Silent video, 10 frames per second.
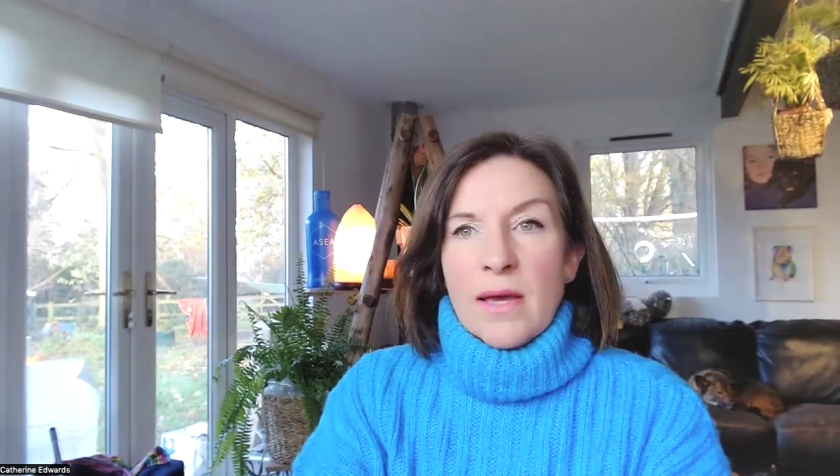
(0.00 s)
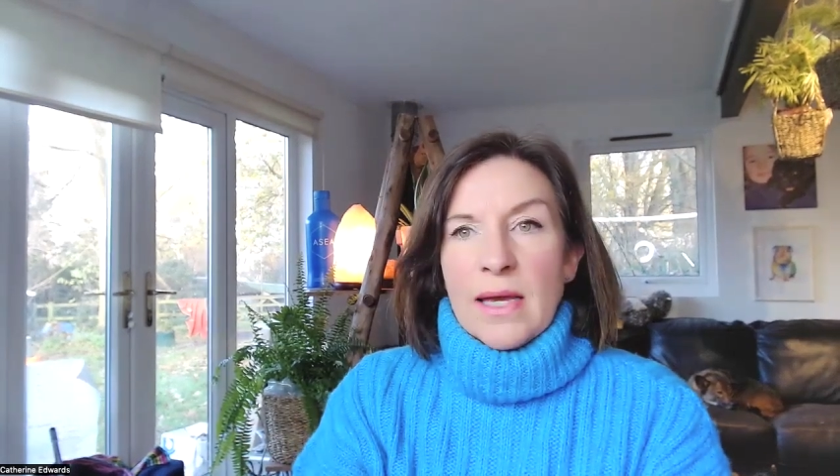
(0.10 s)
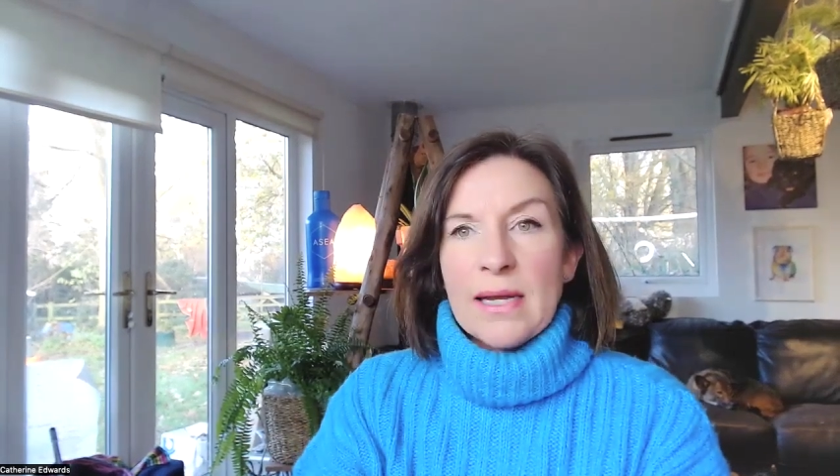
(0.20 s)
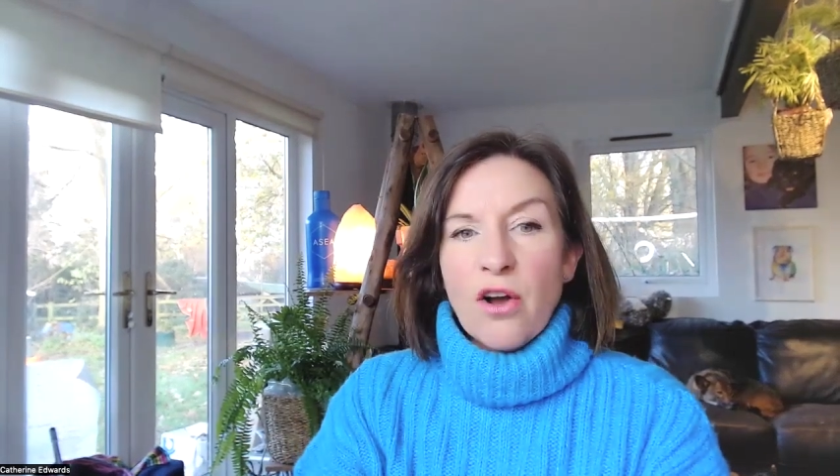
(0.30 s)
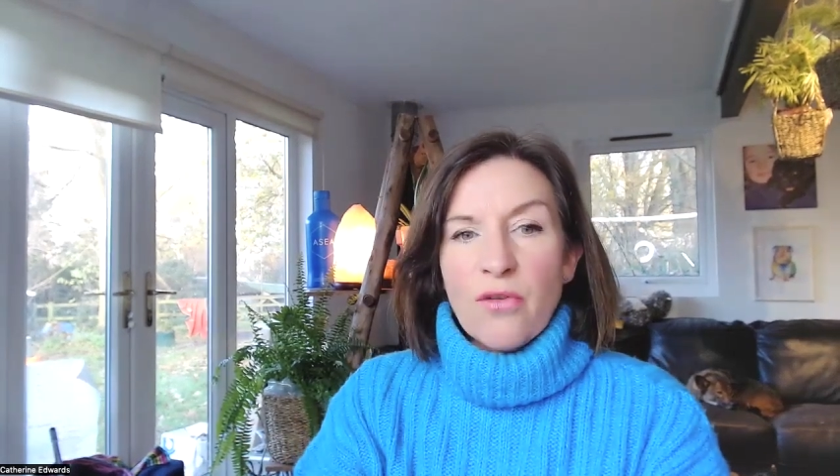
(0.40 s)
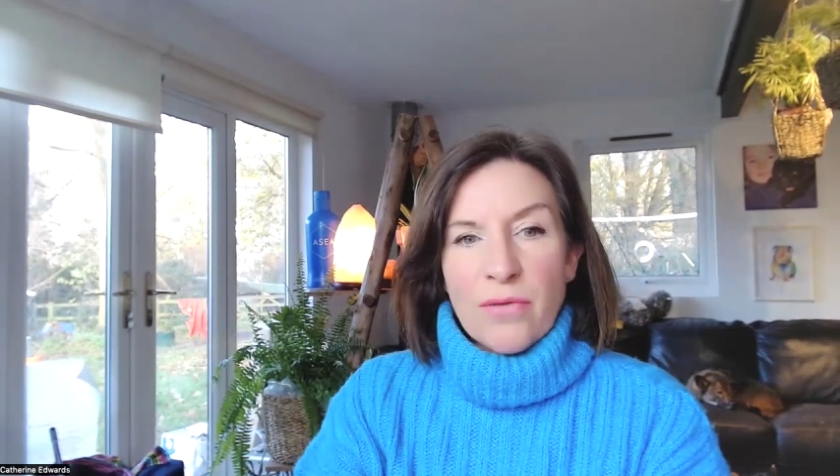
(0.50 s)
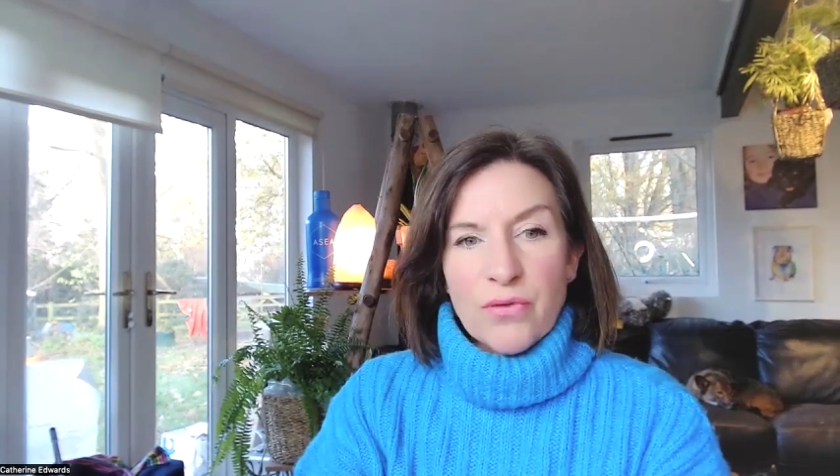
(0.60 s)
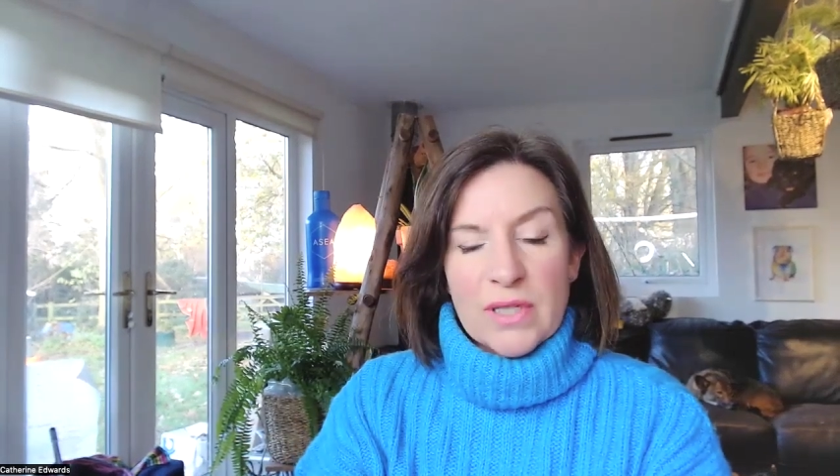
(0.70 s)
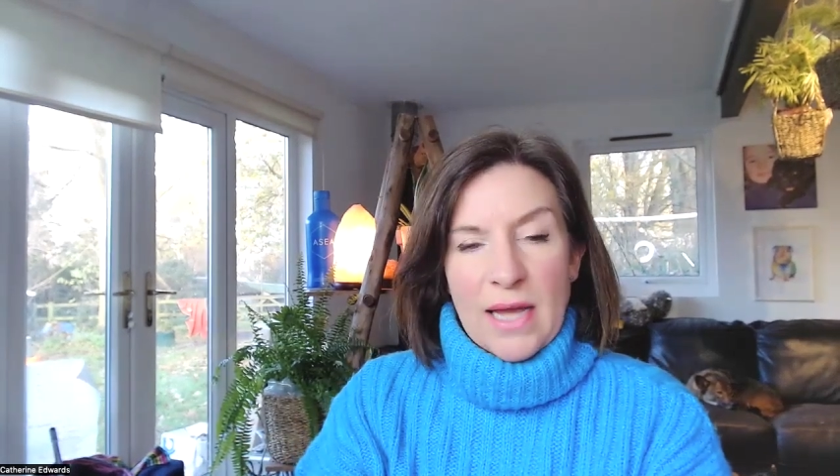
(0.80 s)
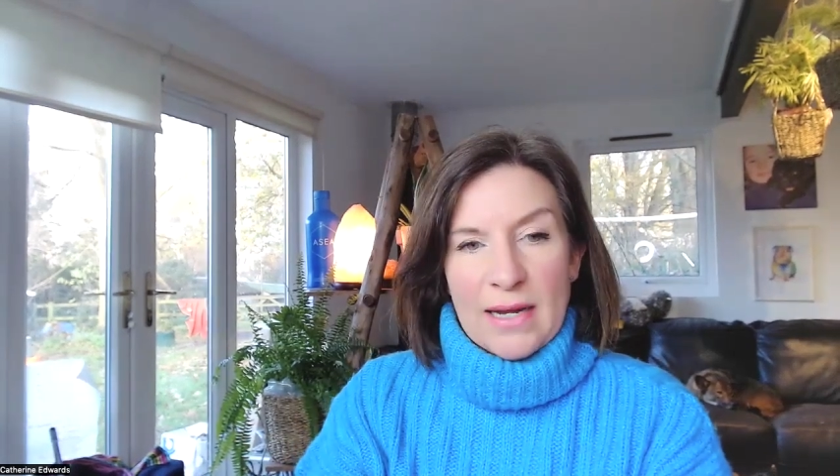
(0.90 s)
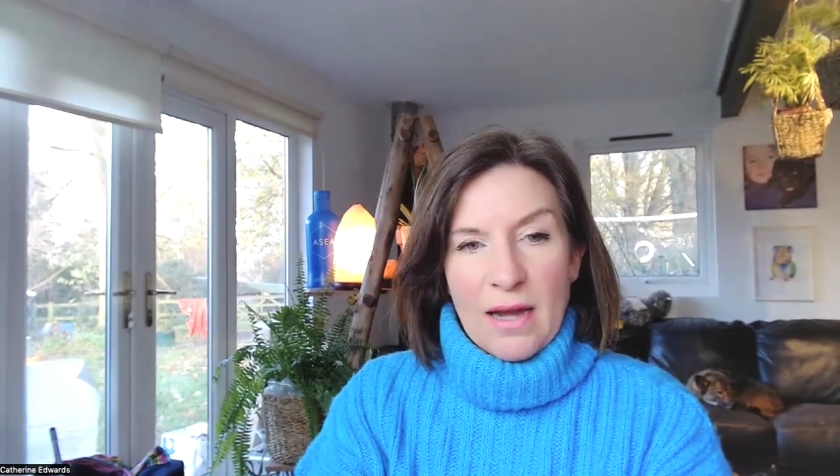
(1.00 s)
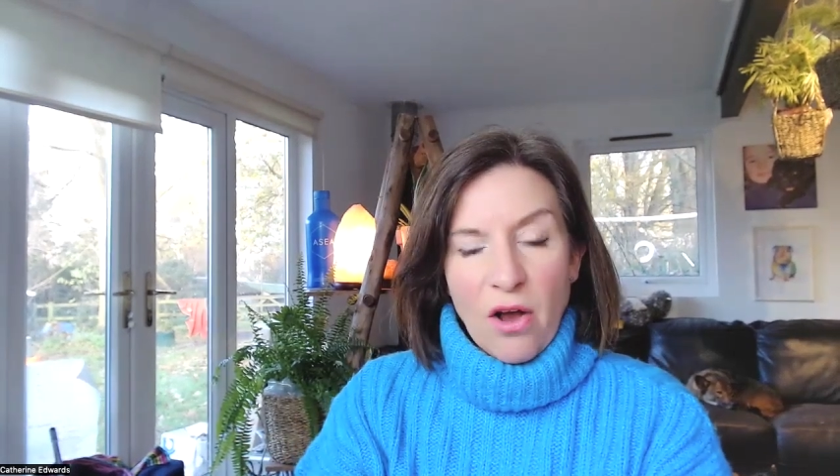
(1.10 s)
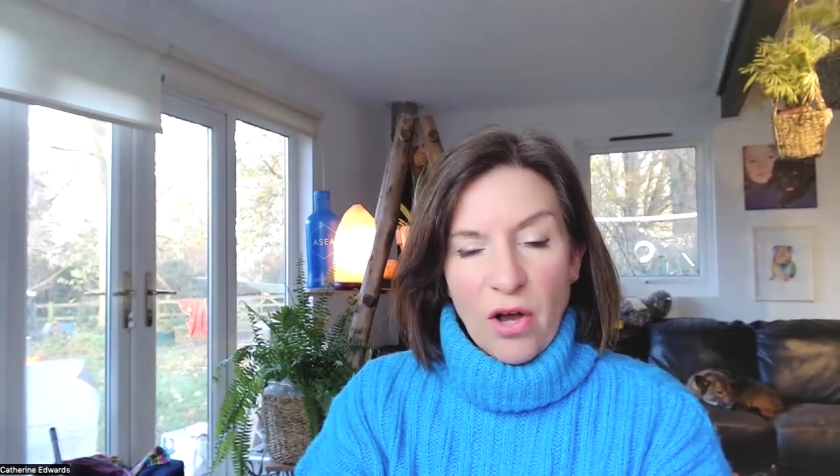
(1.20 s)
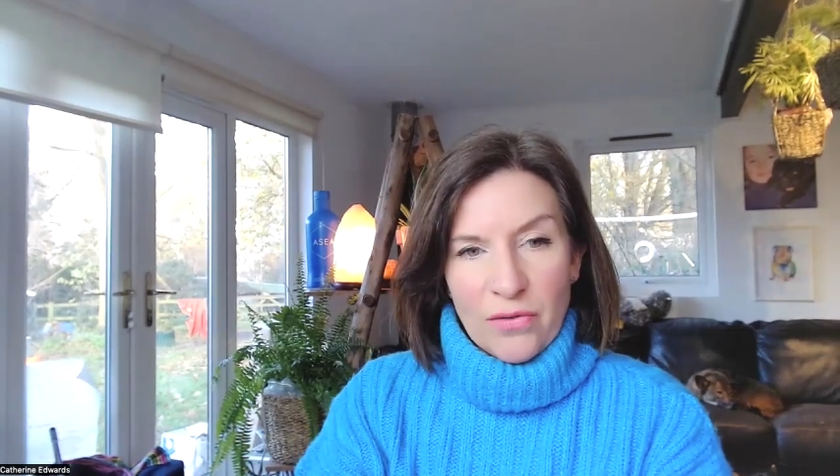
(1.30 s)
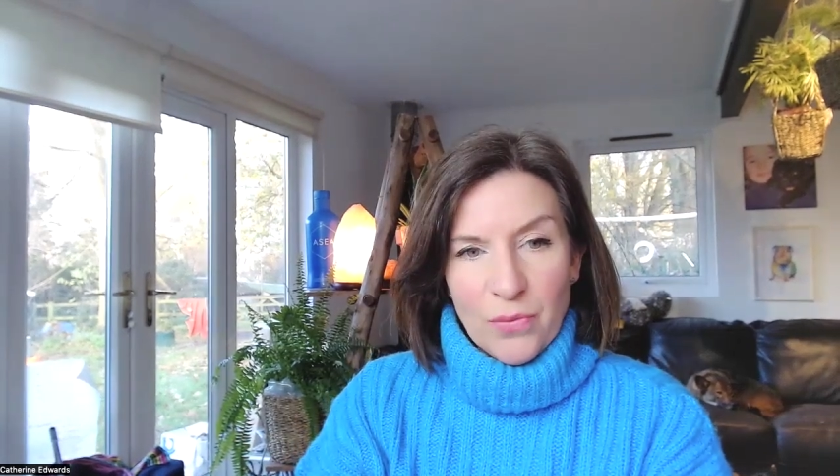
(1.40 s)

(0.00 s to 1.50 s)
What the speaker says: in our everyday life